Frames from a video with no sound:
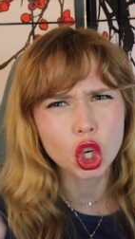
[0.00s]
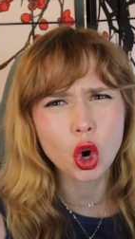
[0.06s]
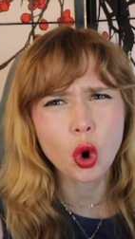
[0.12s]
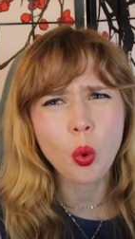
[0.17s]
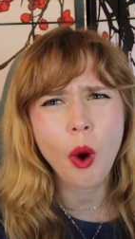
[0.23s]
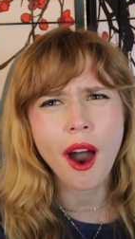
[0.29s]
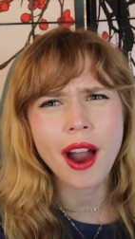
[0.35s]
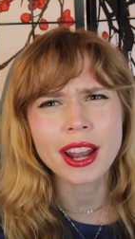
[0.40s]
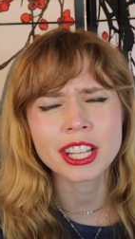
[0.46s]

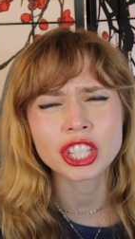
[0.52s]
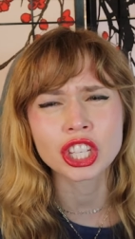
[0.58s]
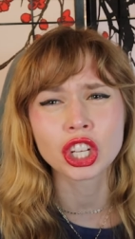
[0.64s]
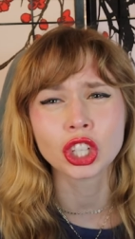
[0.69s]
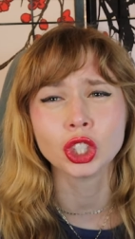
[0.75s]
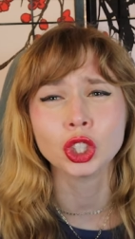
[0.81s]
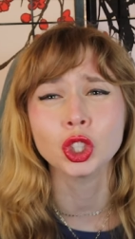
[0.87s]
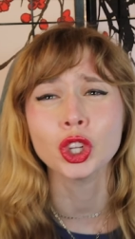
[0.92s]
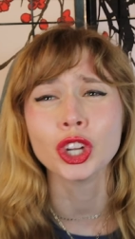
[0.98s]
want it to
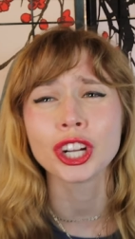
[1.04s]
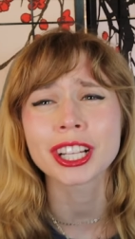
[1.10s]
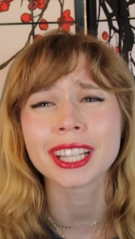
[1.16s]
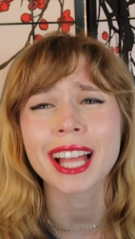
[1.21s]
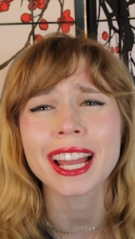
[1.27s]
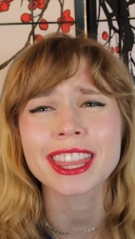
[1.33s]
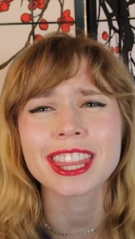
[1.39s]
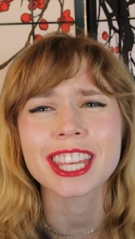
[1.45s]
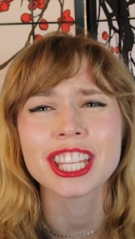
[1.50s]
look
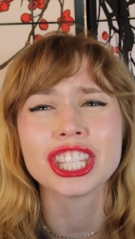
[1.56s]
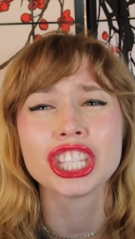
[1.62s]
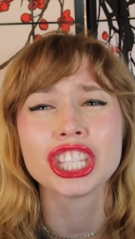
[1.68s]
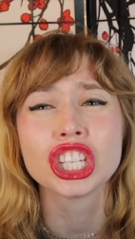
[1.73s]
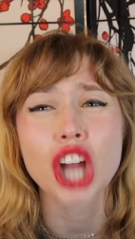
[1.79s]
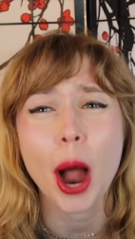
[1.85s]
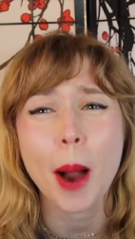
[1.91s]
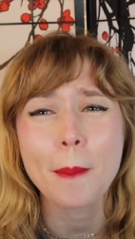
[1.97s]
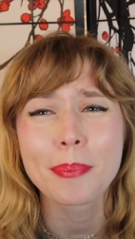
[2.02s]
like the
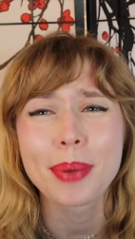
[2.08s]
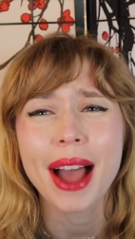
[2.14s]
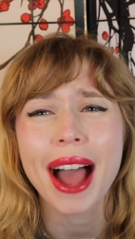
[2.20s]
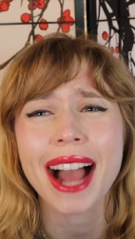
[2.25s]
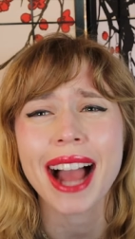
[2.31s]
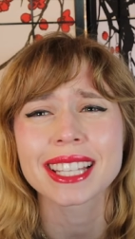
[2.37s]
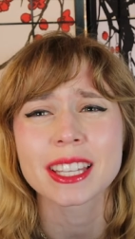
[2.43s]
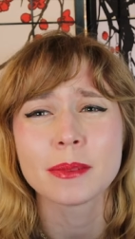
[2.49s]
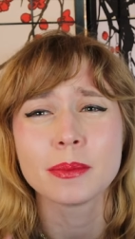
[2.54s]
jump
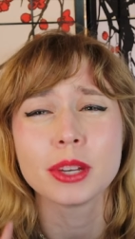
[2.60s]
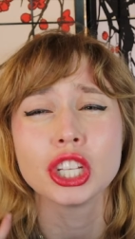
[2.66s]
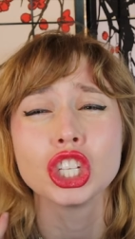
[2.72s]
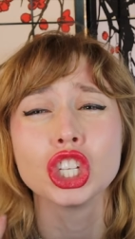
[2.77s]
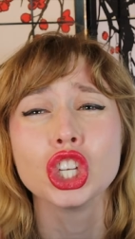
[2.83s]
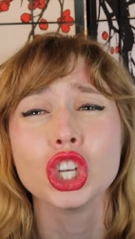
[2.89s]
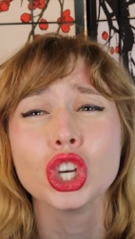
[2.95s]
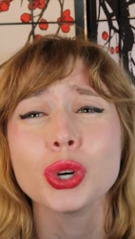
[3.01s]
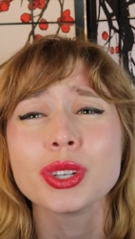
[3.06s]
packs have been
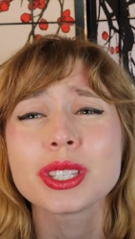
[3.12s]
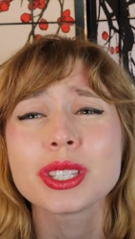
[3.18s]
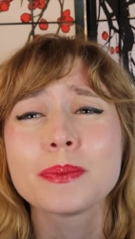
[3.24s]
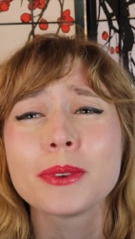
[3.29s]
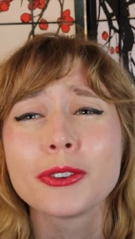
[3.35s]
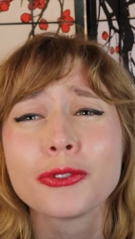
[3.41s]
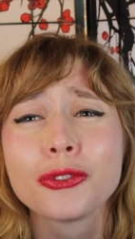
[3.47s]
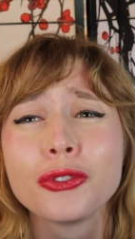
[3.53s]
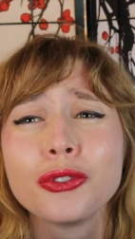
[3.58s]
used
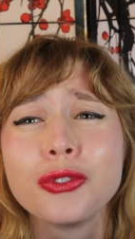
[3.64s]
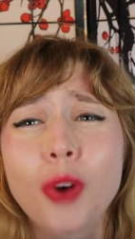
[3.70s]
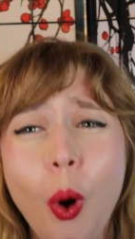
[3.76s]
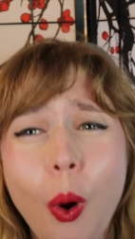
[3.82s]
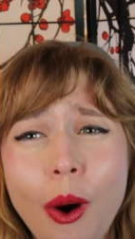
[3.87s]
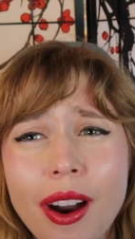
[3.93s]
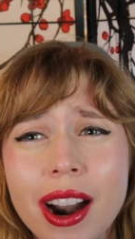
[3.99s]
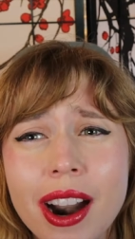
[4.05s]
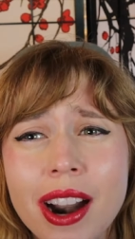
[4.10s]

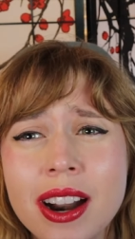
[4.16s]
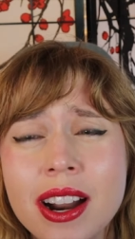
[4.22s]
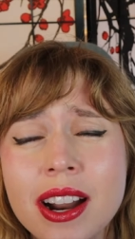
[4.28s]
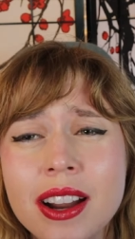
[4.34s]
before?